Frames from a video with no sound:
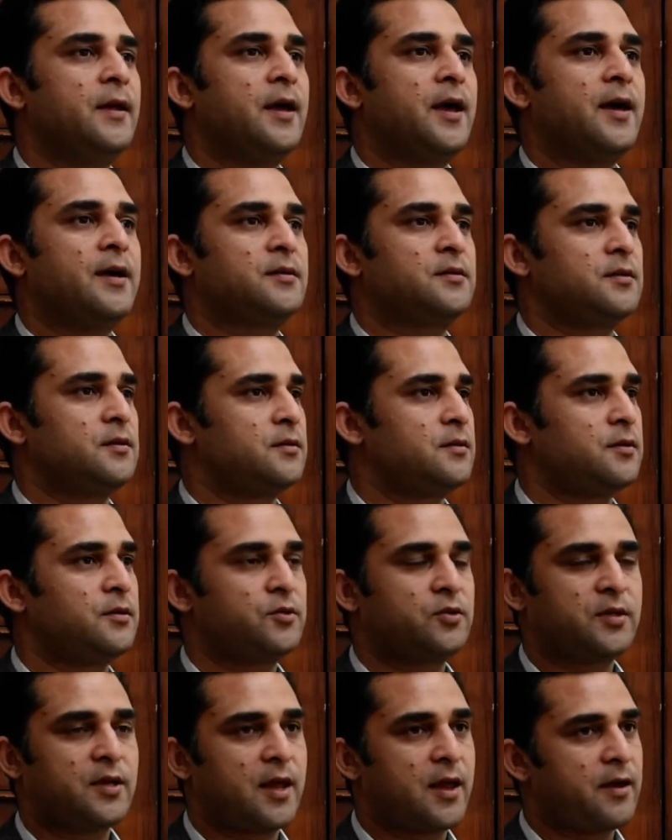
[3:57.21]
as
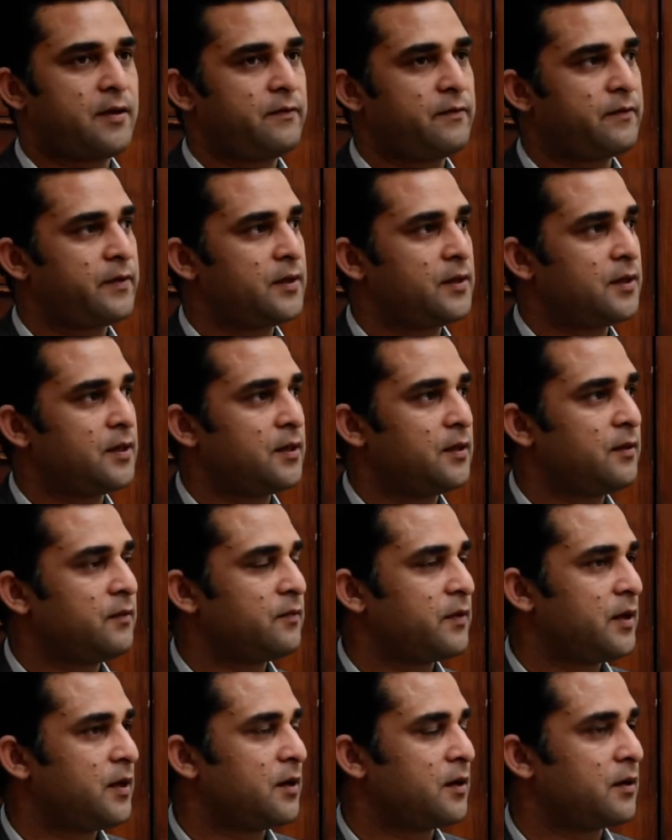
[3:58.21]
institution, everything,
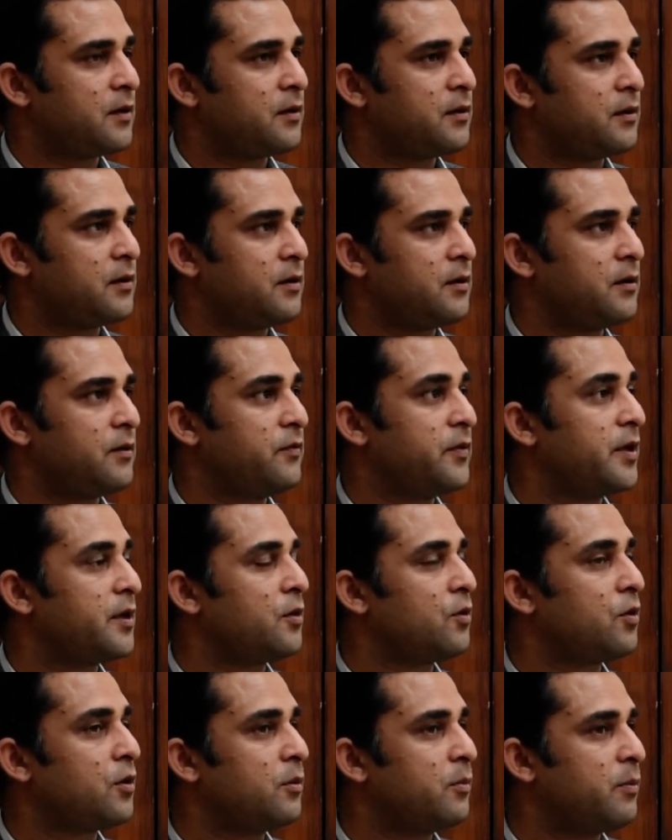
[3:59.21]
we are all